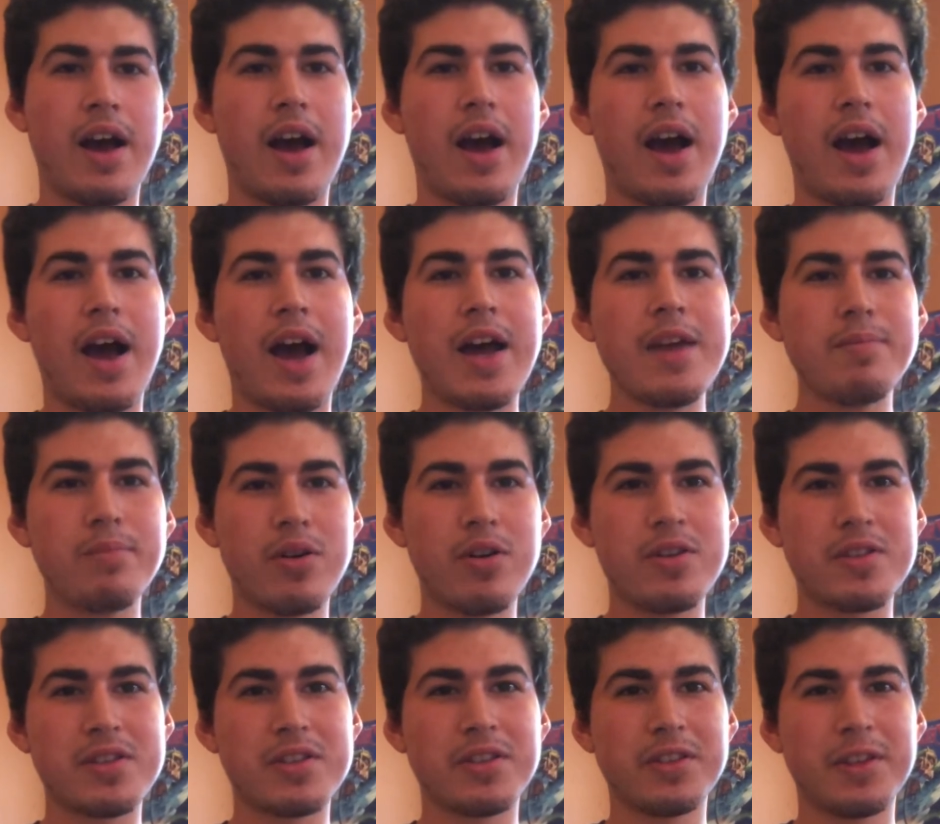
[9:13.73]
I
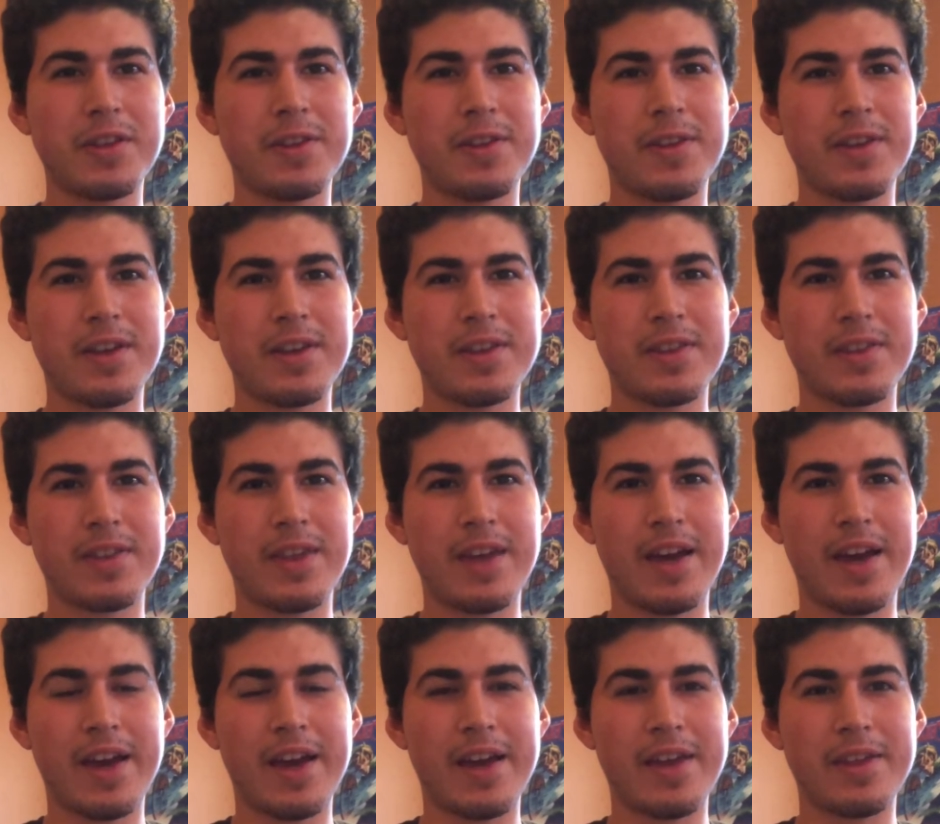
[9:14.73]
personally think
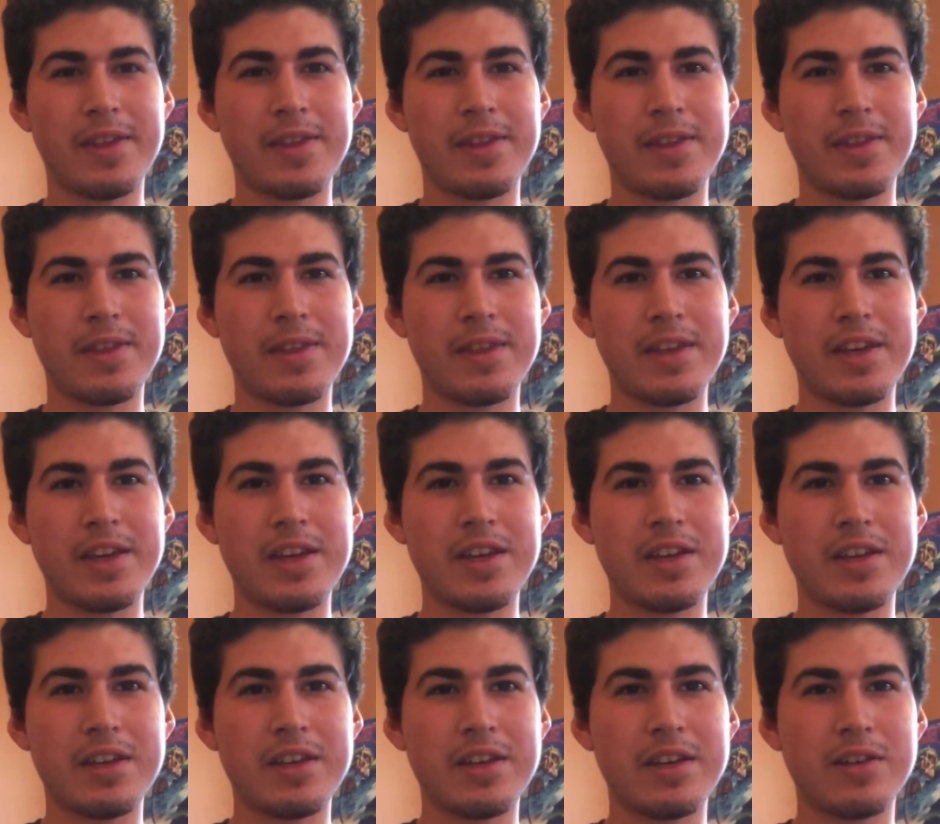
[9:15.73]
that
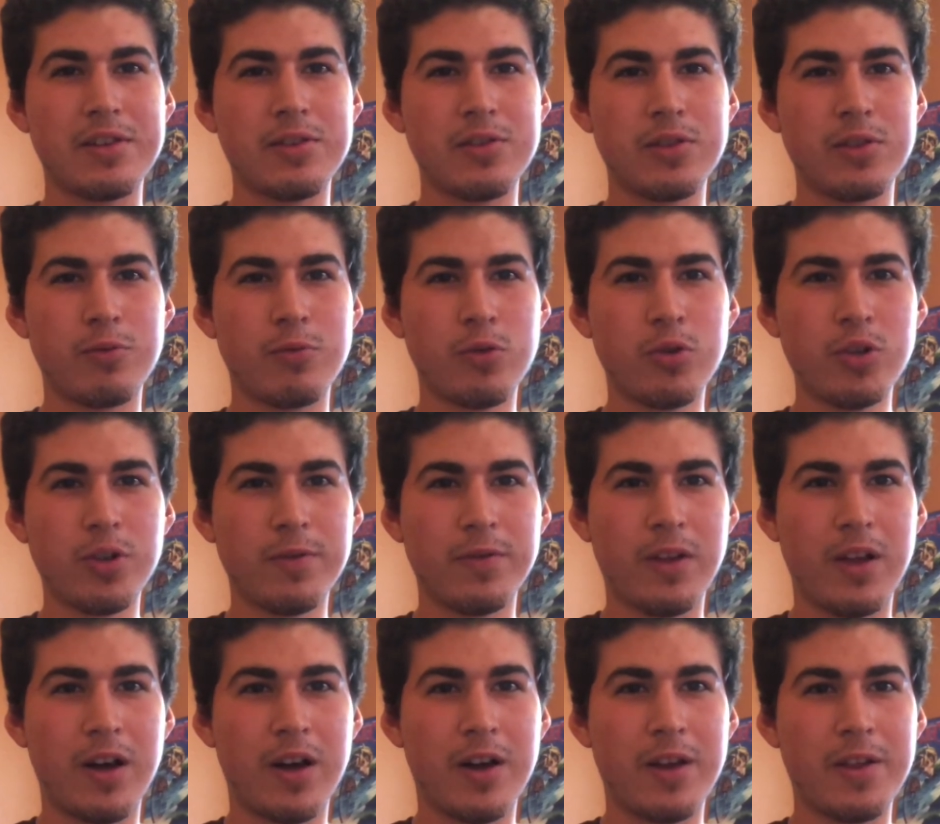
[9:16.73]
the rule of
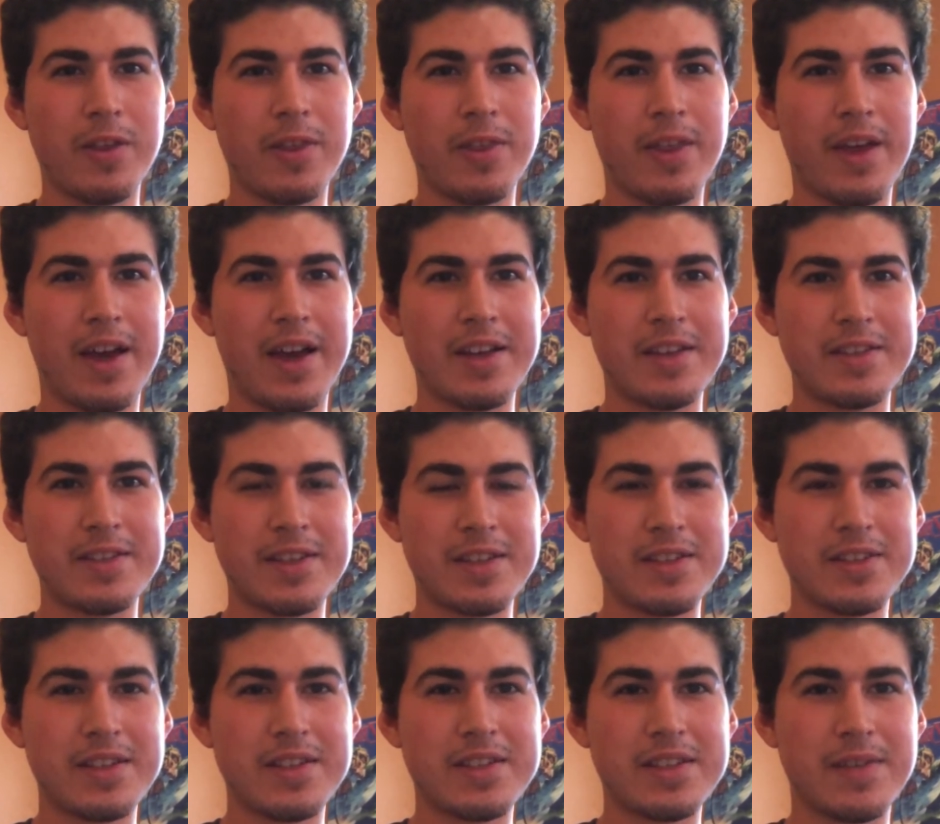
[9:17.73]
law that
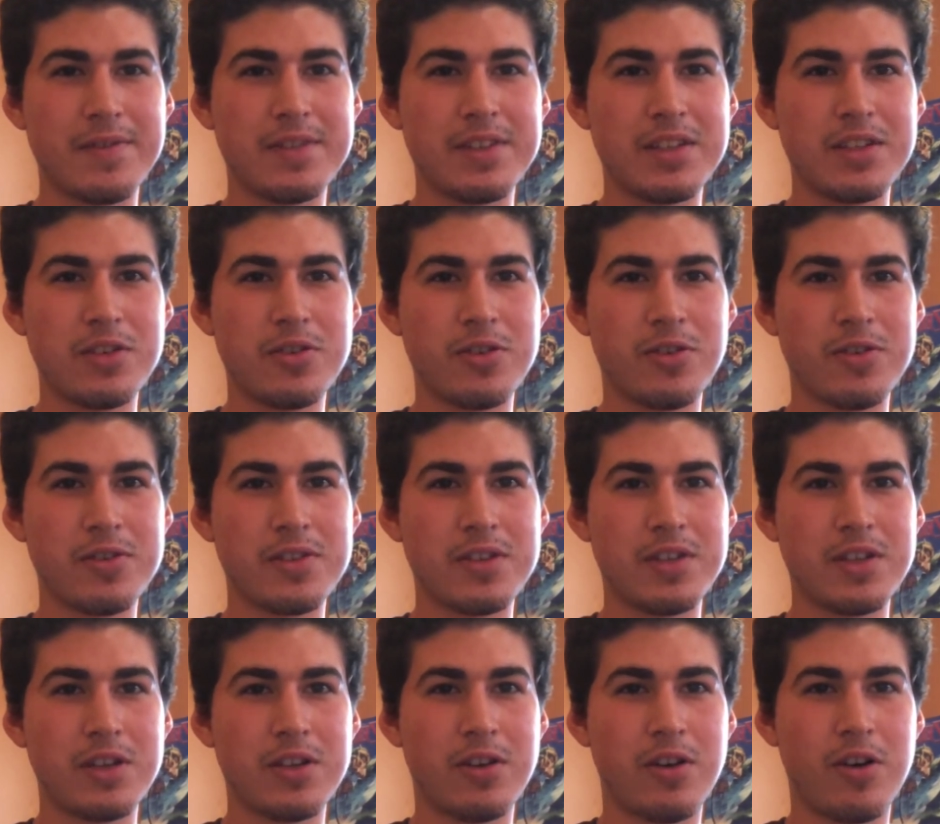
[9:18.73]
16, 17-year-olds
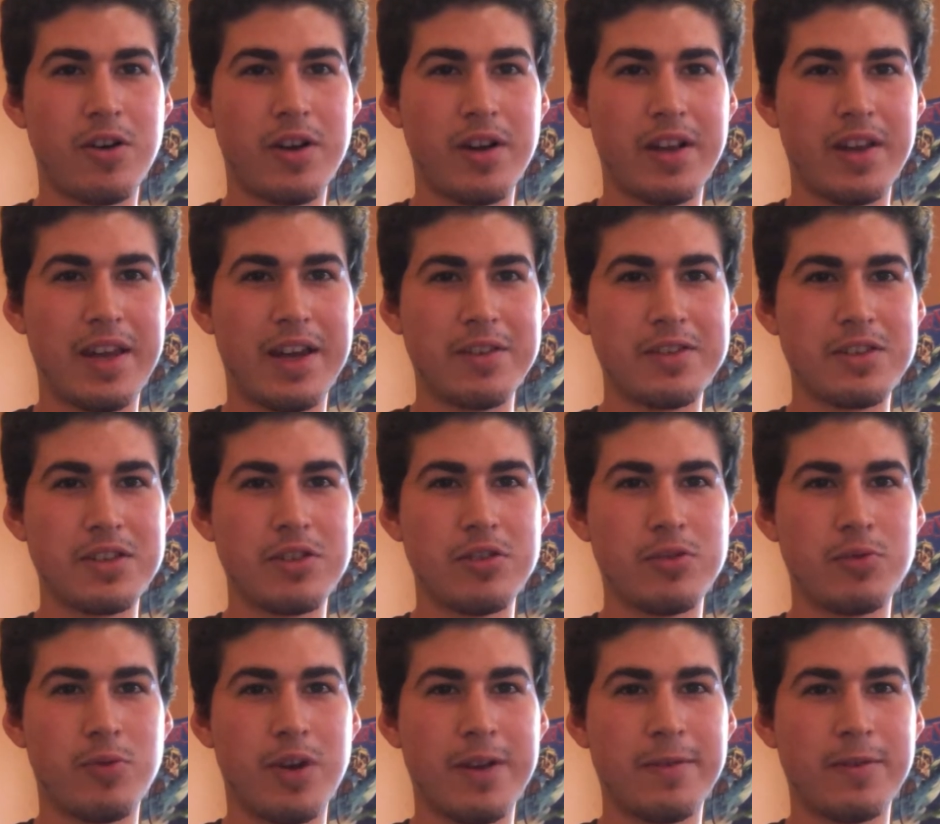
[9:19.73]
are allowed to use
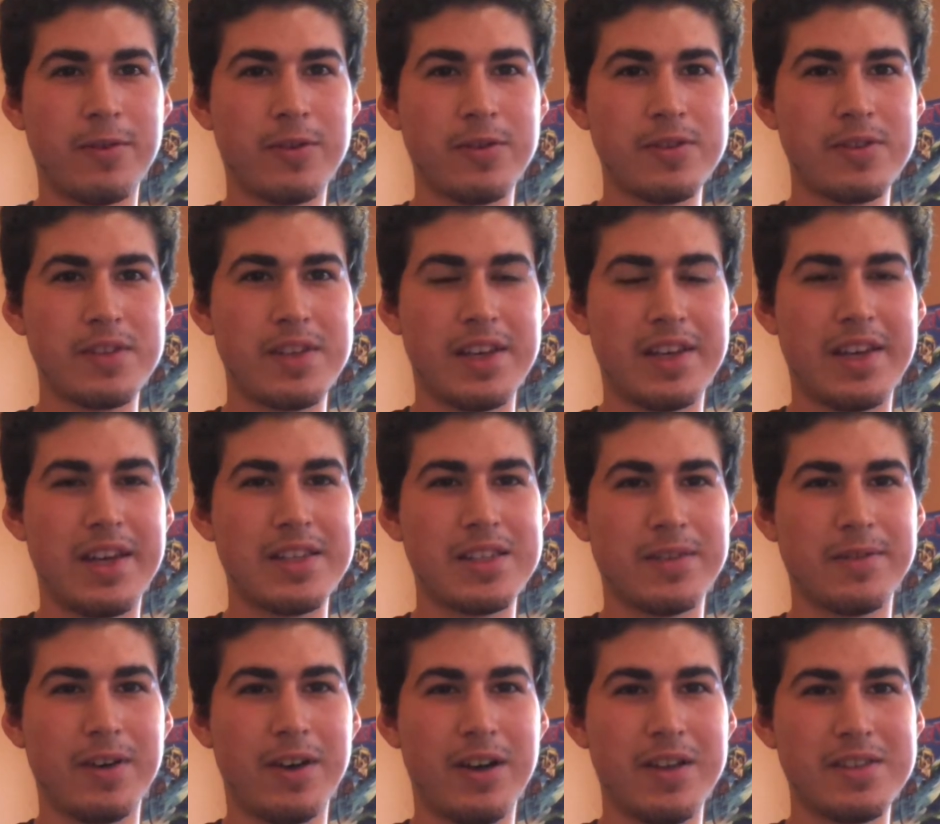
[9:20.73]
rifles in case of
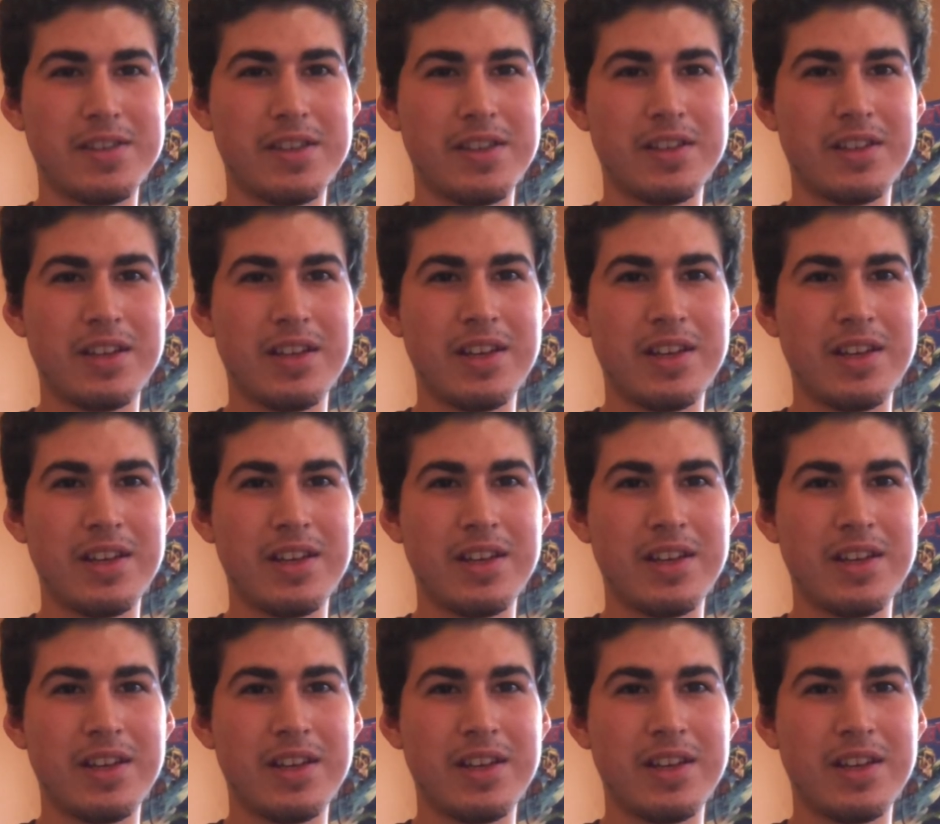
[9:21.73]
hunting